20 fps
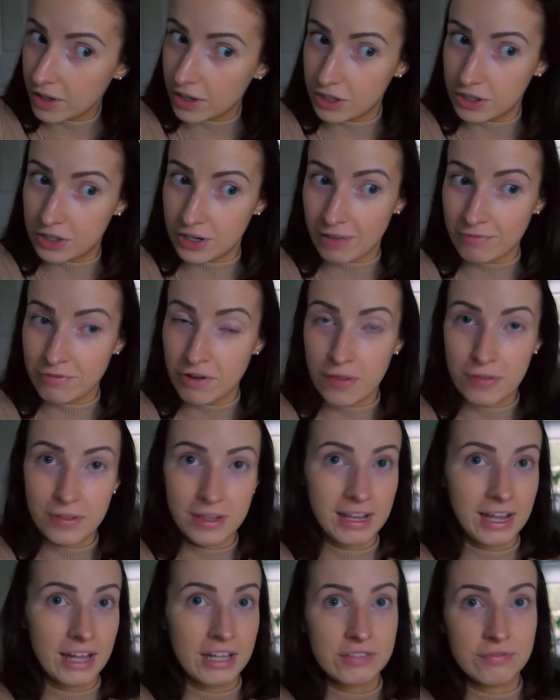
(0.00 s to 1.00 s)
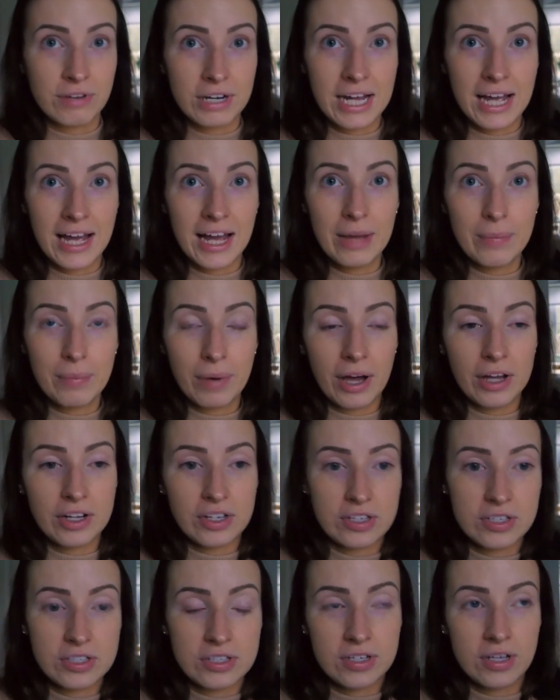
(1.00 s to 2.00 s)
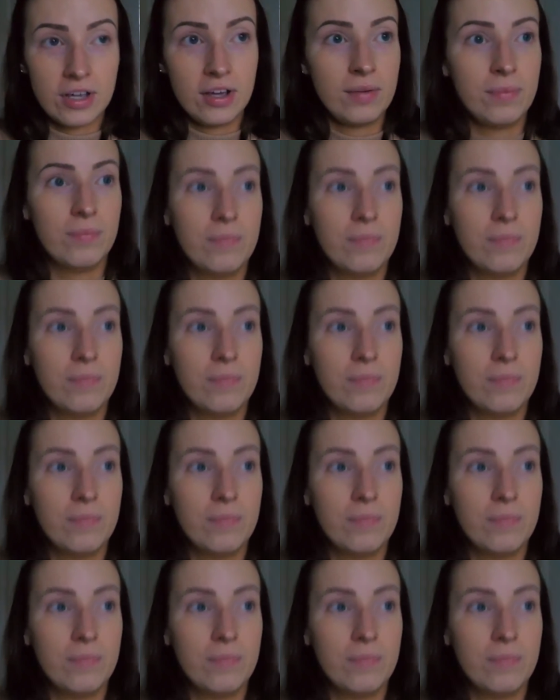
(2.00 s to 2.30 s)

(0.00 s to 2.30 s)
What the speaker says: I have nothing against red hair, but I just,